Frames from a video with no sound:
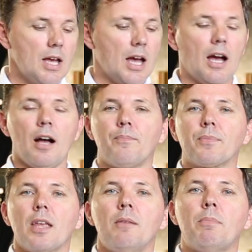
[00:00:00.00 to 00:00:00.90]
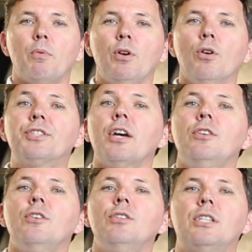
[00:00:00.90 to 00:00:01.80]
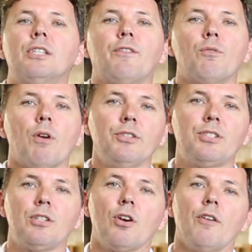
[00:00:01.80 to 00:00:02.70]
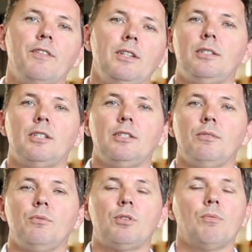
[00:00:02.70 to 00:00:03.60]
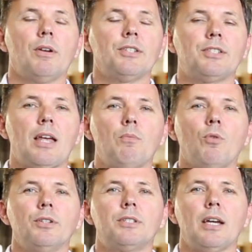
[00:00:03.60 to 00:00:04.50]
but we also use this for roasted coffee to understand what